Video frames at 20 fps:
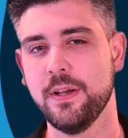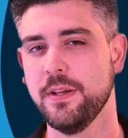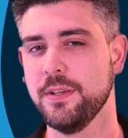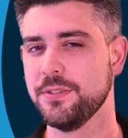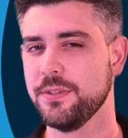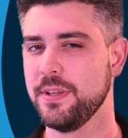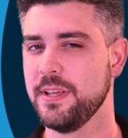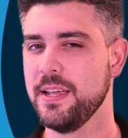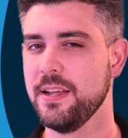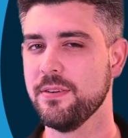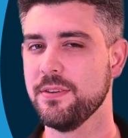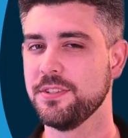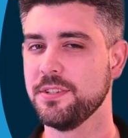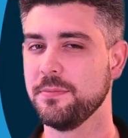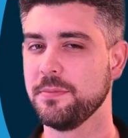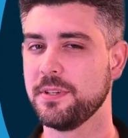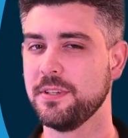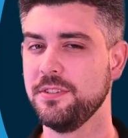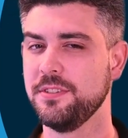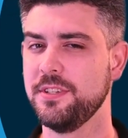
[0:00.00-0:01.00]
So here are
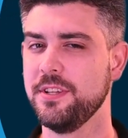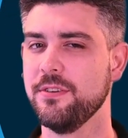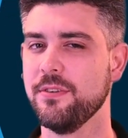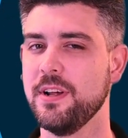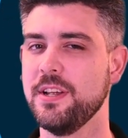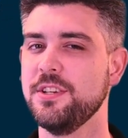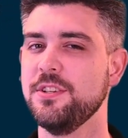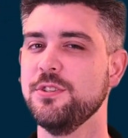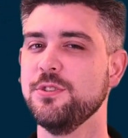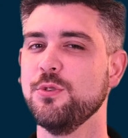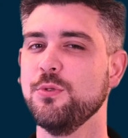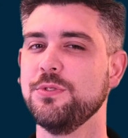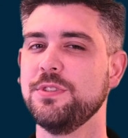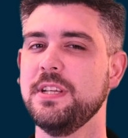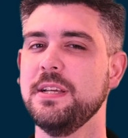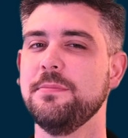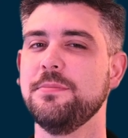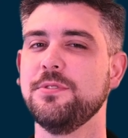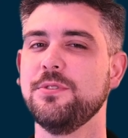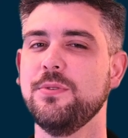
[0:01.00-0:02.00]
some considerations or
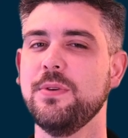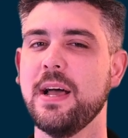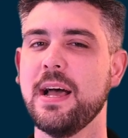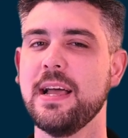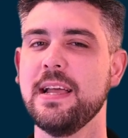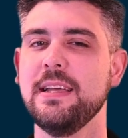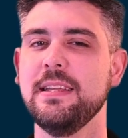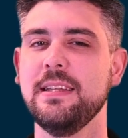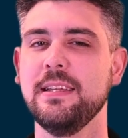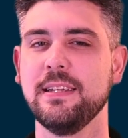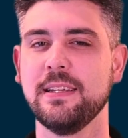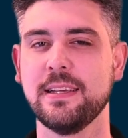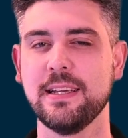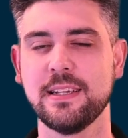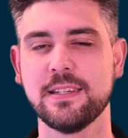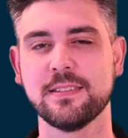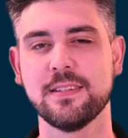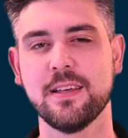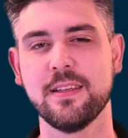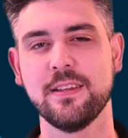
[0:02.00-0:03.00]
tips to aid in
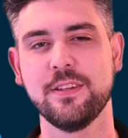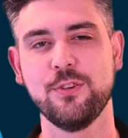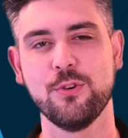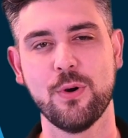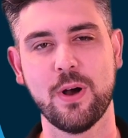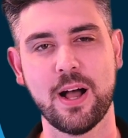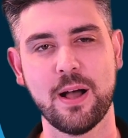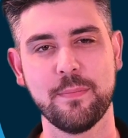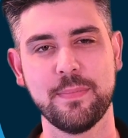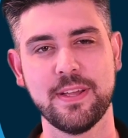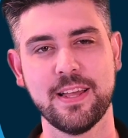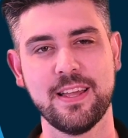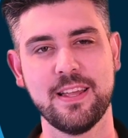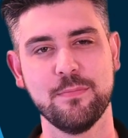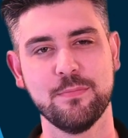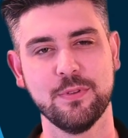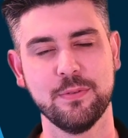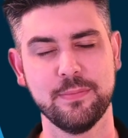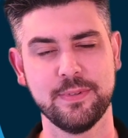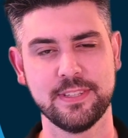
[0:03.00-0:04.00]
kickstarting your RPA
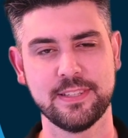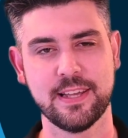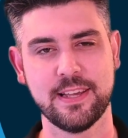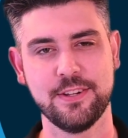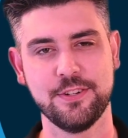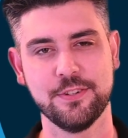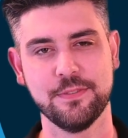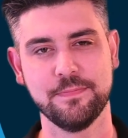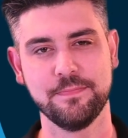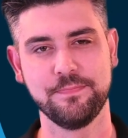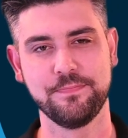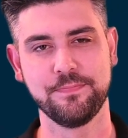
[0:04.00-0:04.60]
implementation.